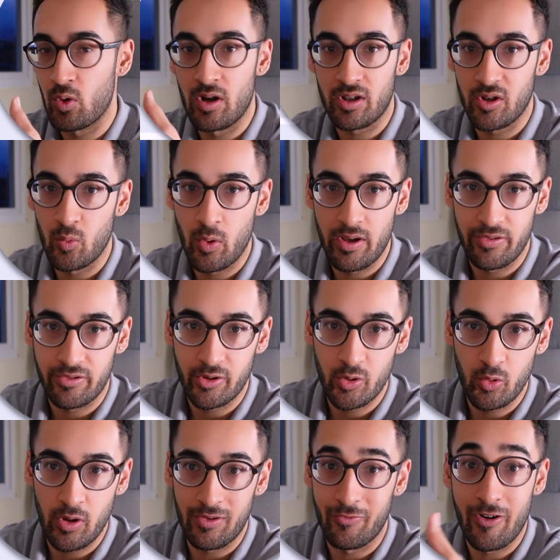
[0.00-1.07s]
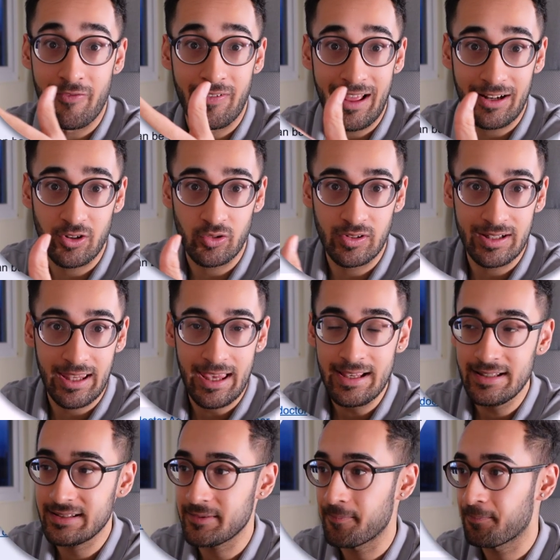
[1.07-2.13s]
work your way through and reflect on the
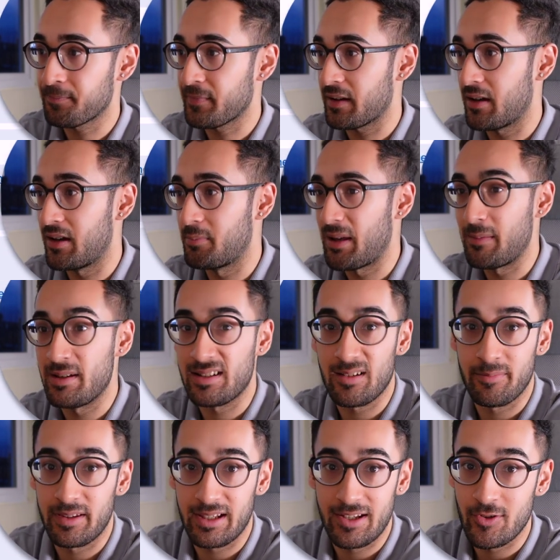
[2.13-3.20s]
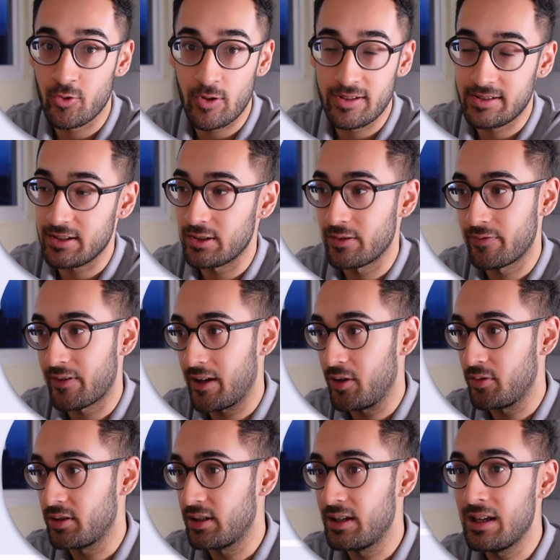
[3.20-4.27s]
case, maybe something interesting you
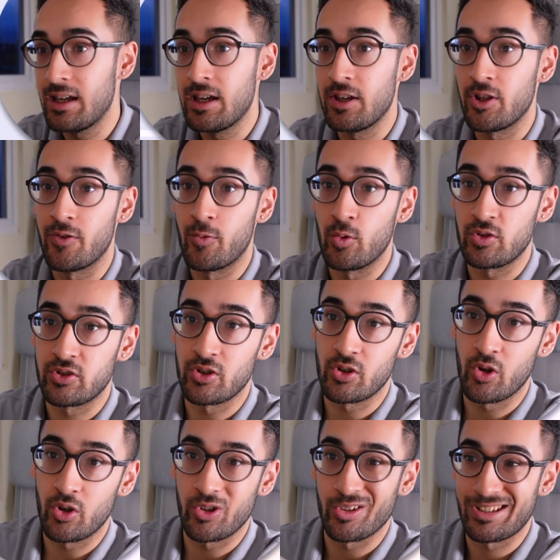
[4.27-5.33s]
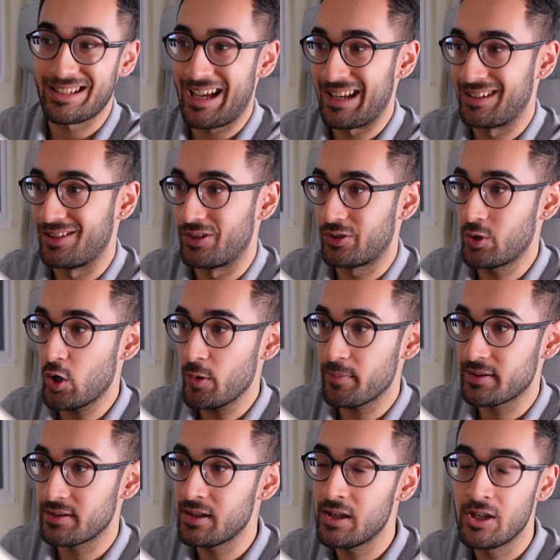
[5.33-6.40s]
found. You've also got your standard
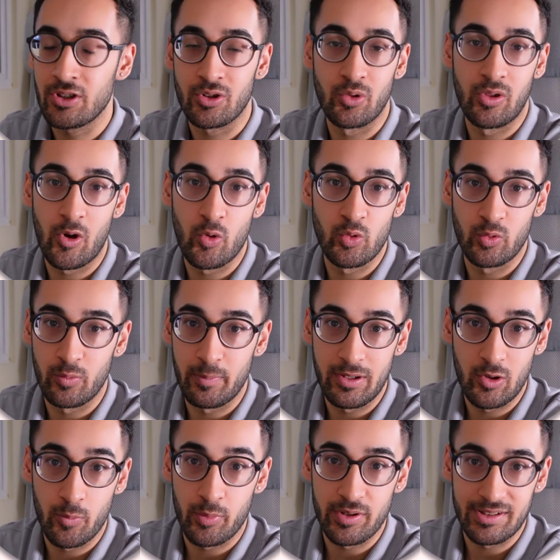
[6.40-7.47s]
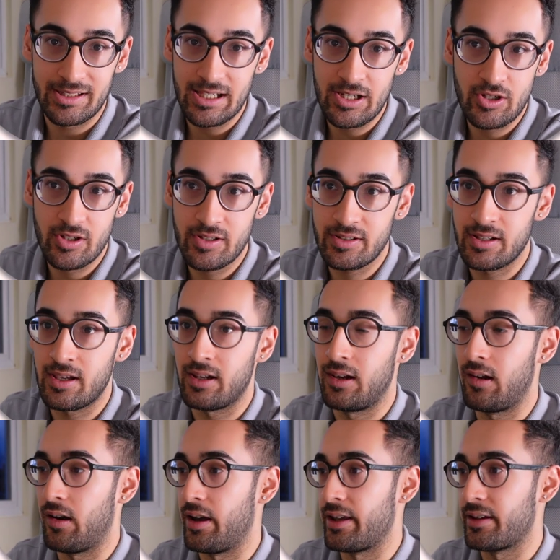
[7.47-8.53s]
DOPS, so those would be your procedures,
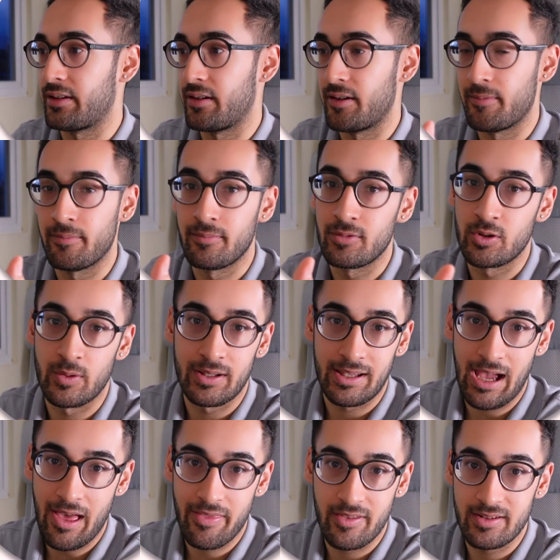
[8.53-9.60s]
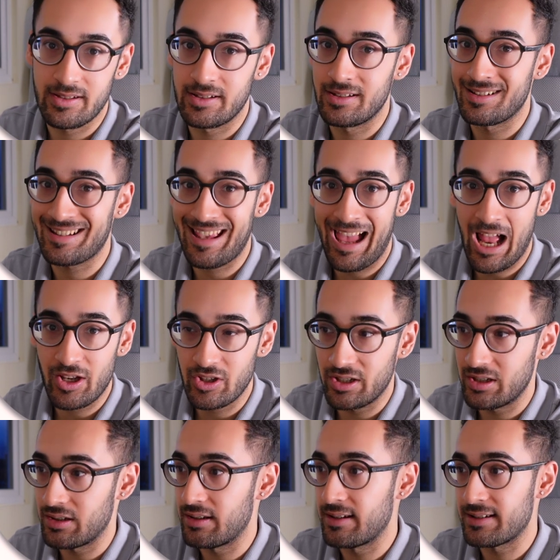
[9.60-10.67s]
like doing catheters,
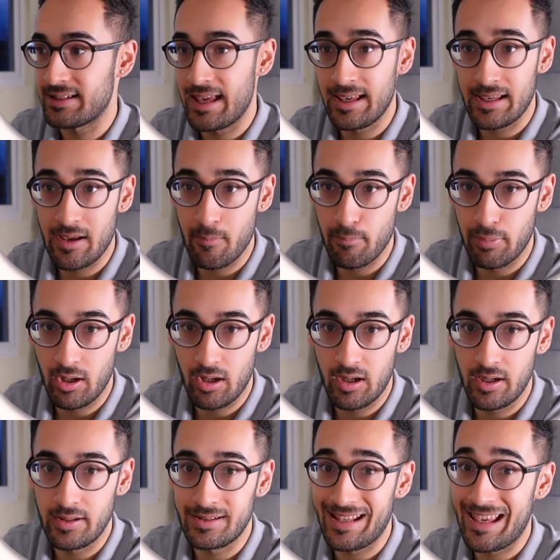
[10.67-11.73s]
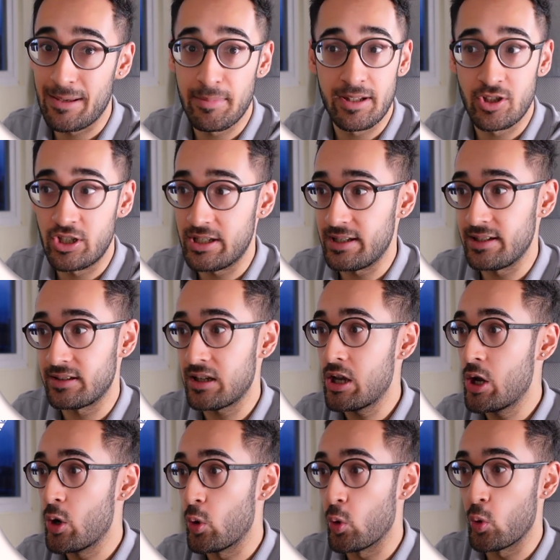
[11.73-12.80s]
cannulas, taking bloods, ABGs,
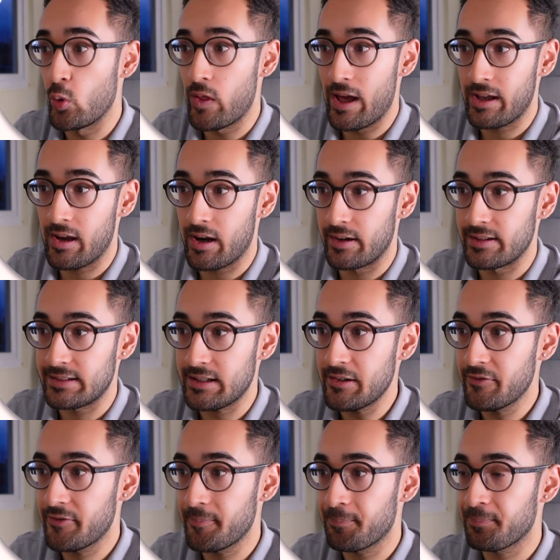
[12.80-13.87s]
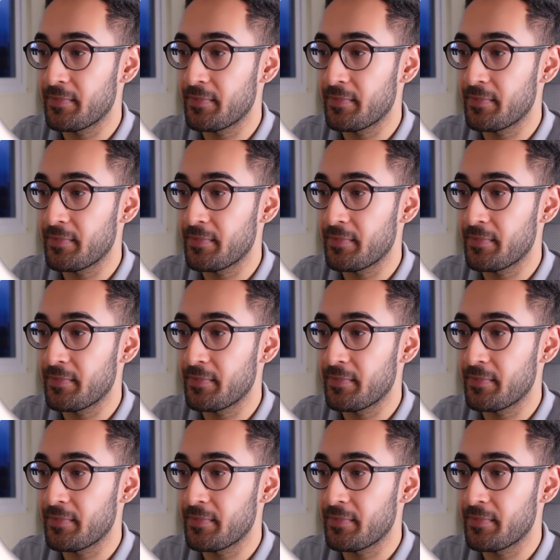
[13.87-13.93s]
all that kind of stuff.